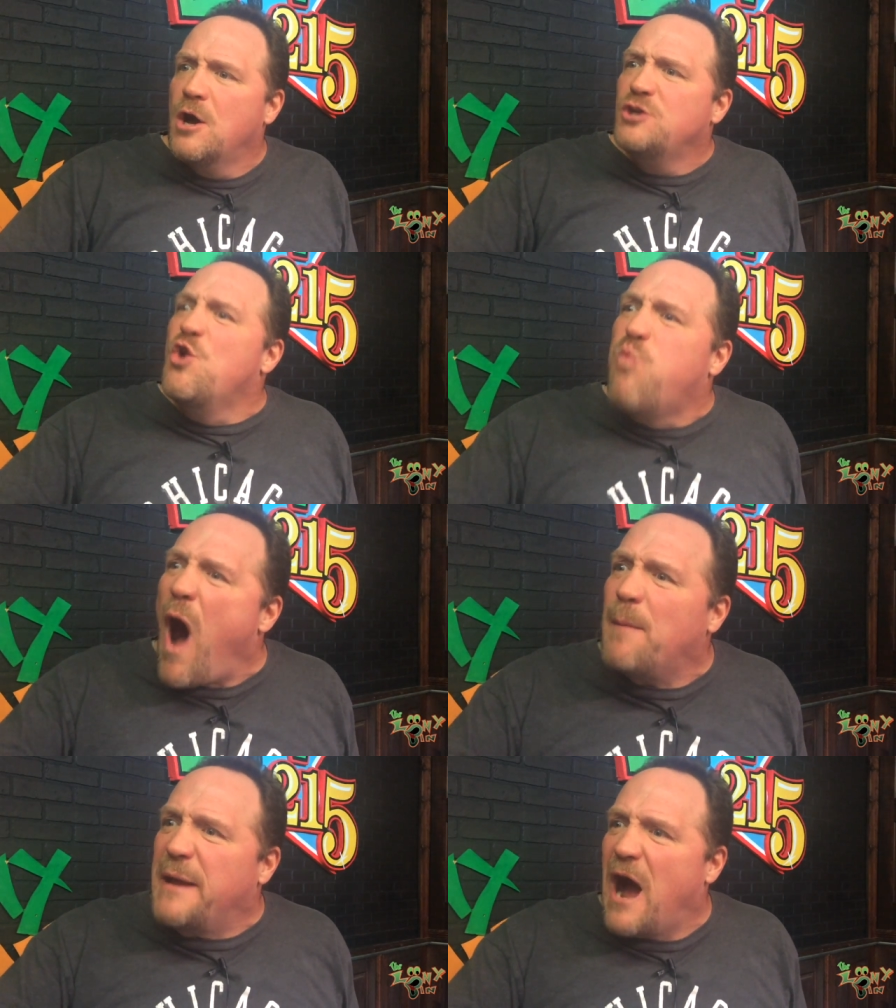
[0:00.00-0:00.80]
You
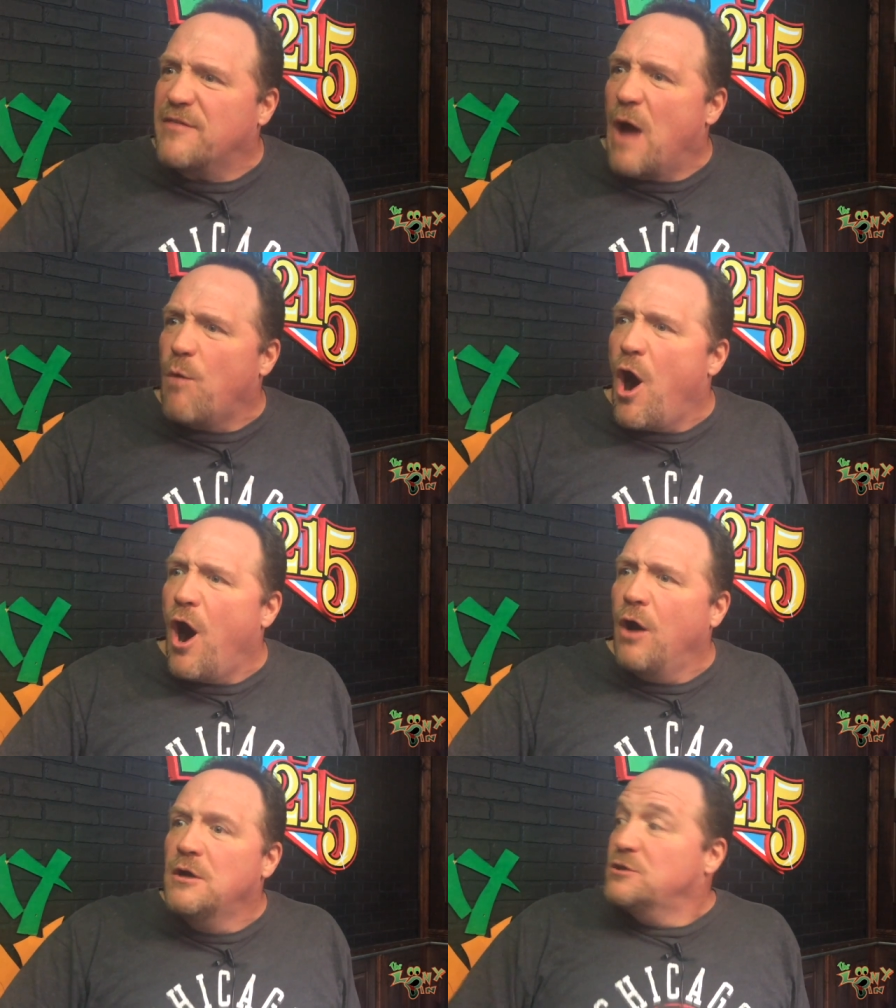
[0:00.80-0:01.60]
want me on that
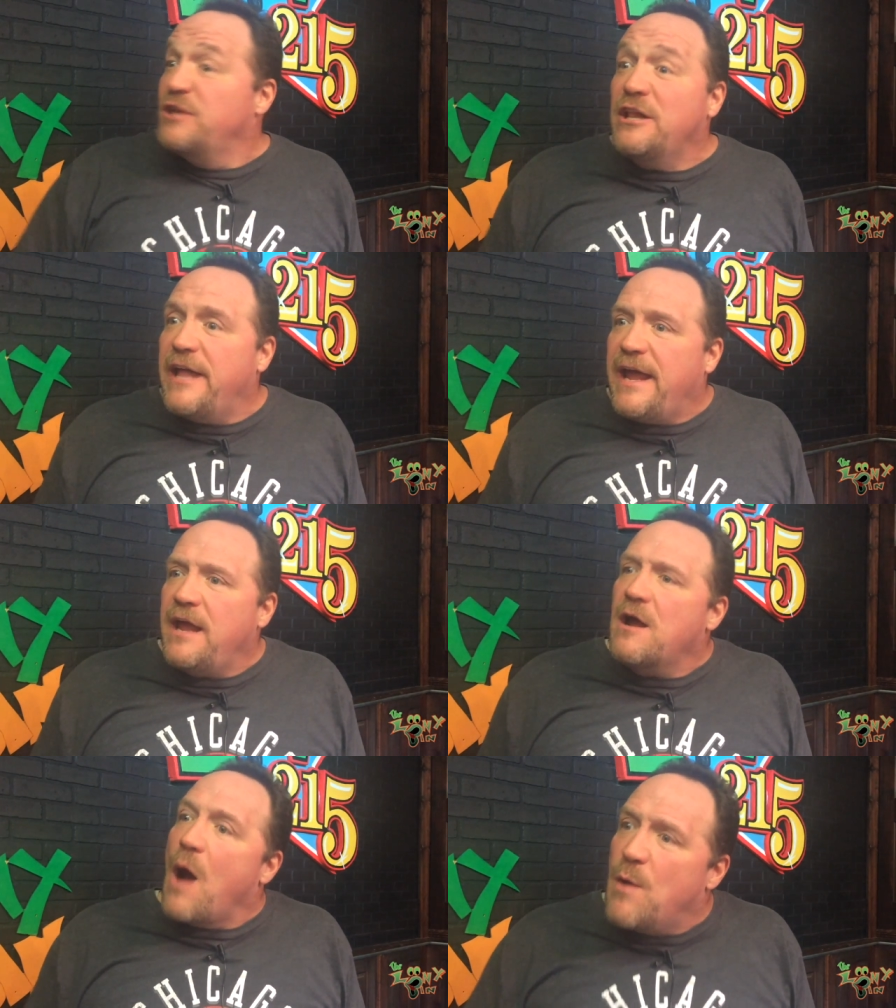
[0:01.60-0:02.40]
wall.
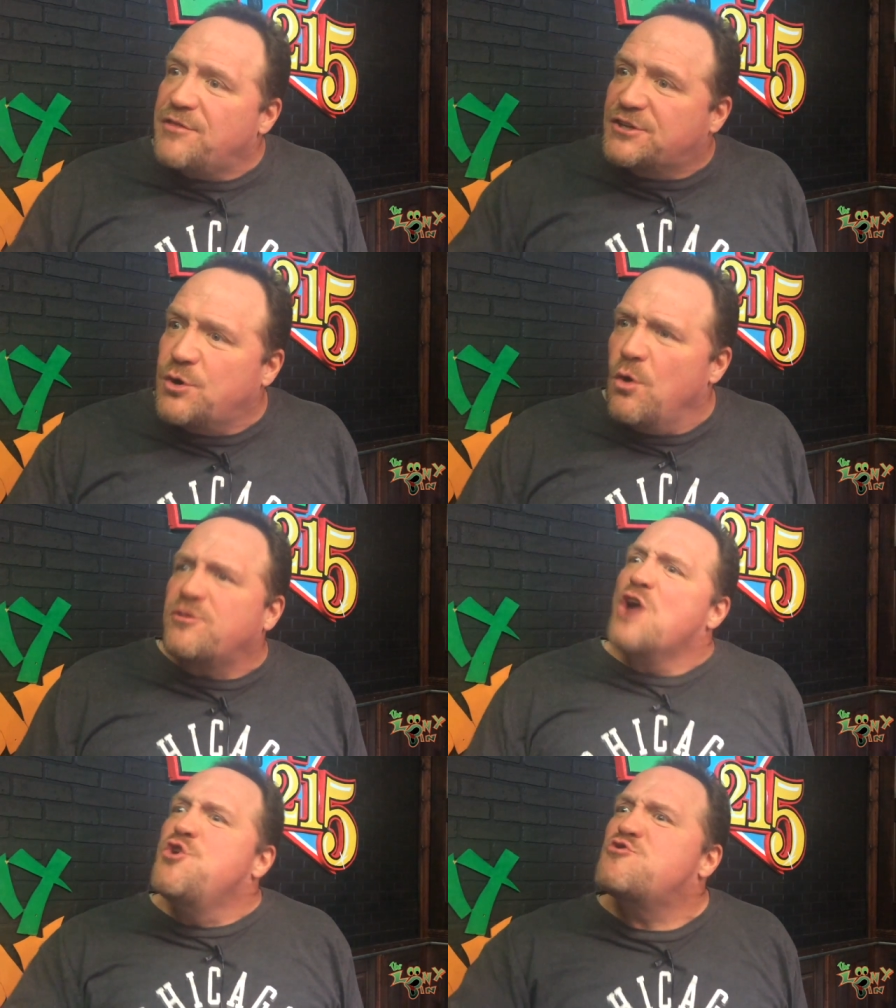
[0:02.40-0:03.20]
Lily, I want the truth. You